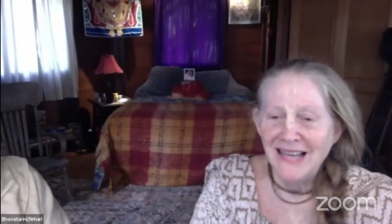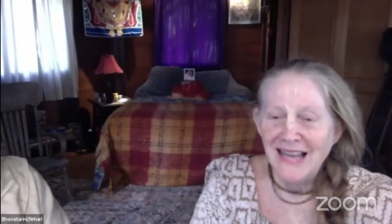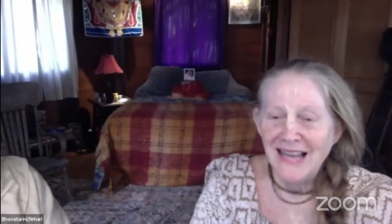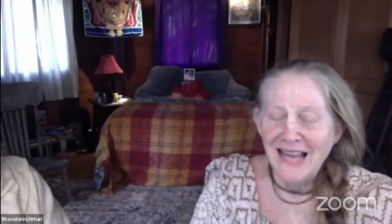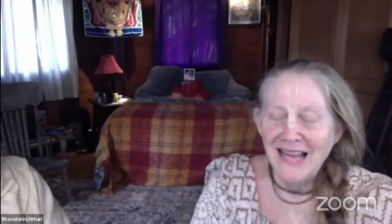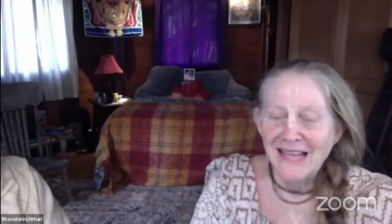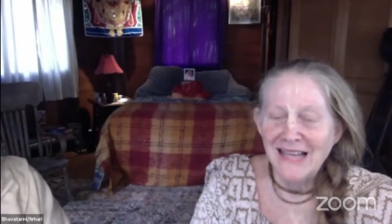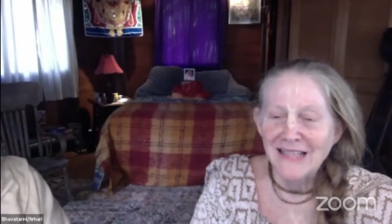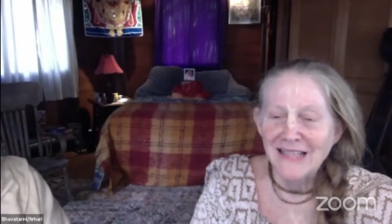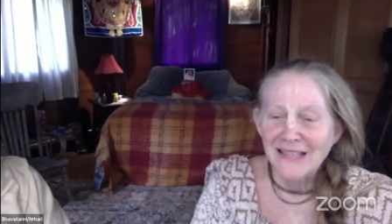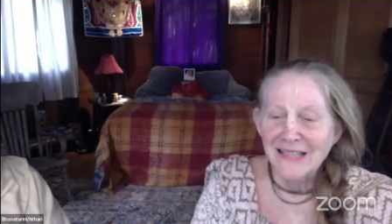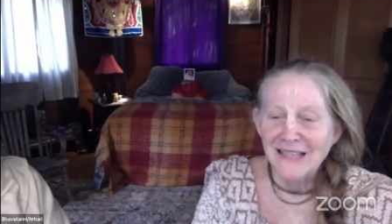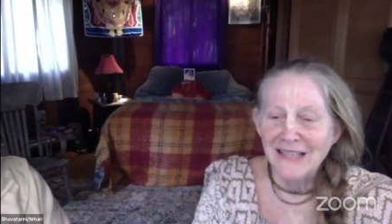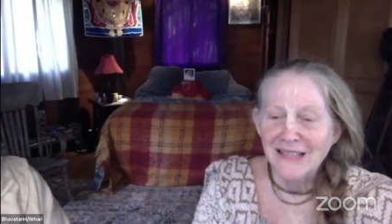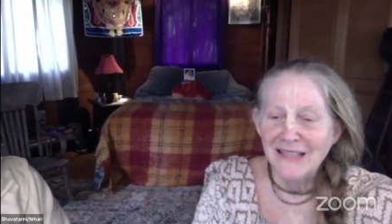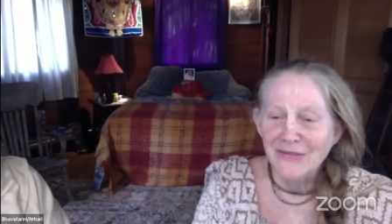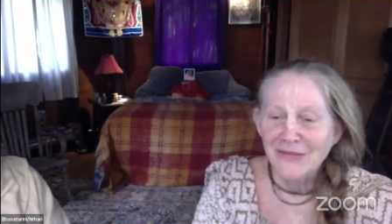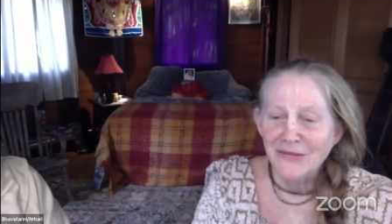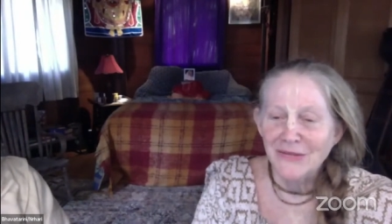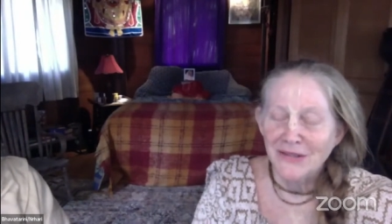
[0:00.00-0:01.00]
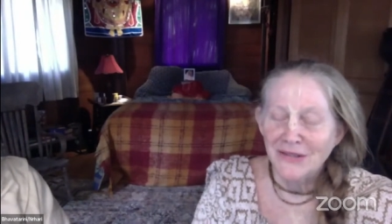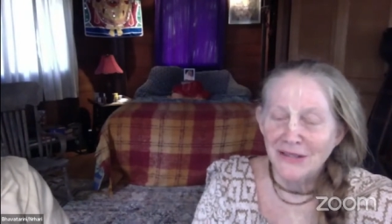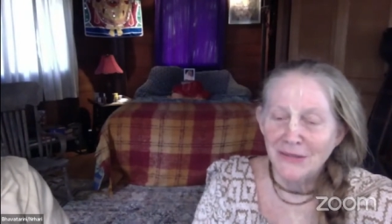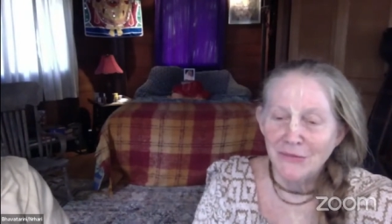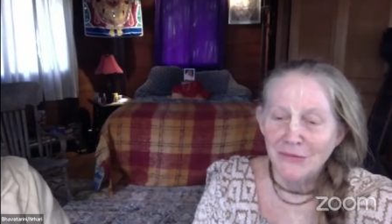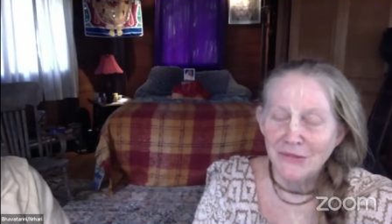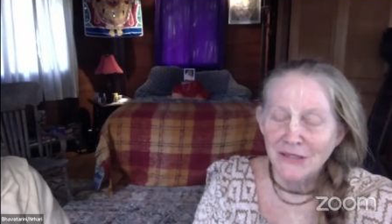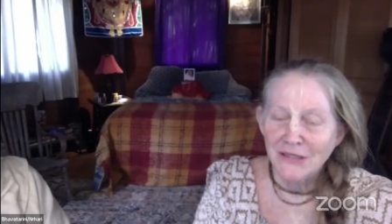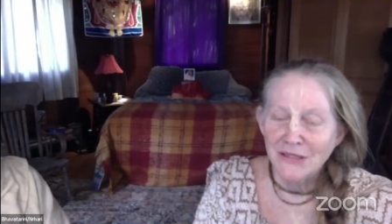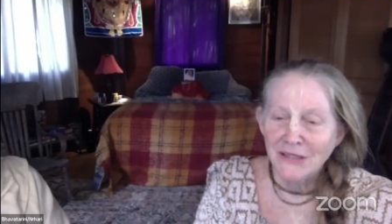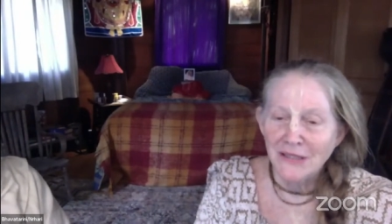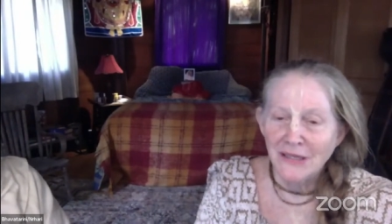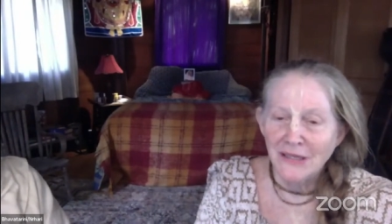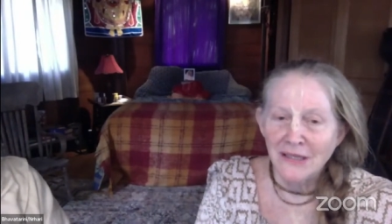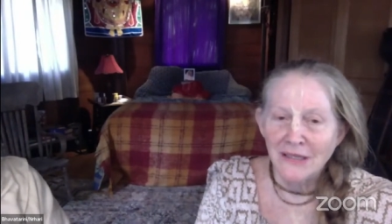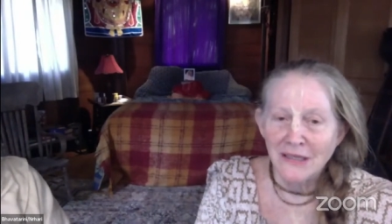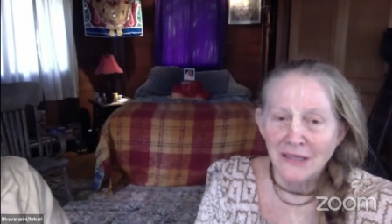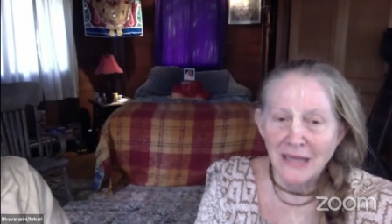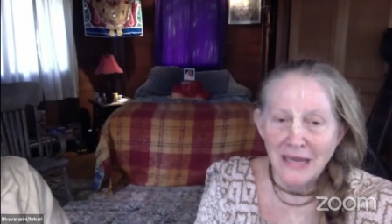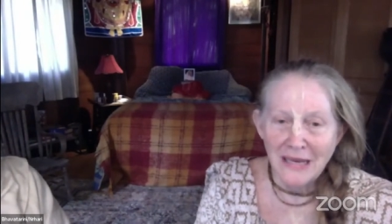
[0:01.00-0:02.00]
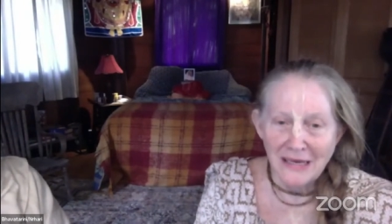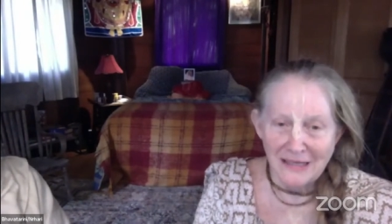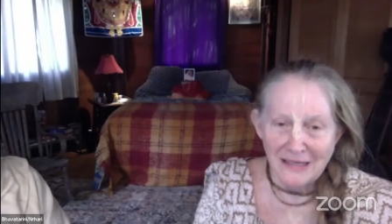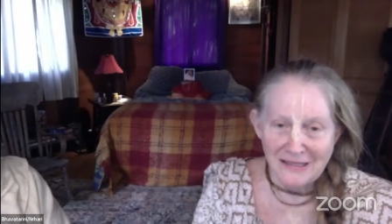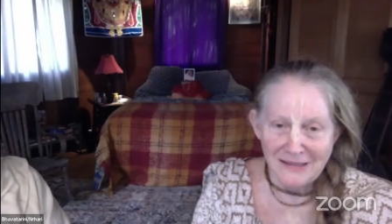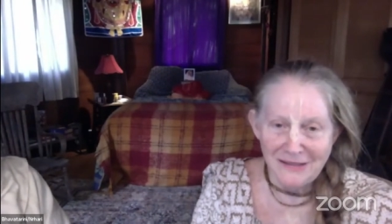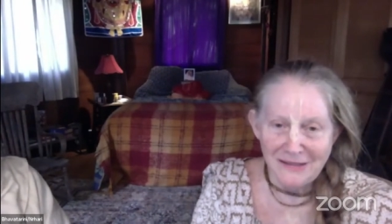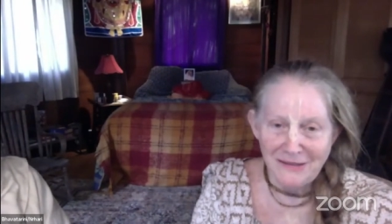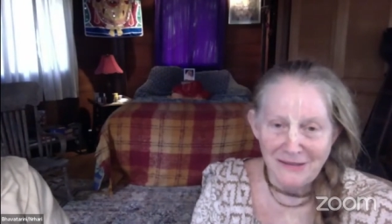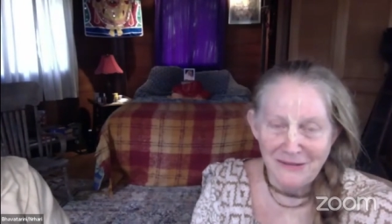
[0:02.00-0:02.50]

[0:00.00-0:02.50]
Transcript: And uh, it was a little late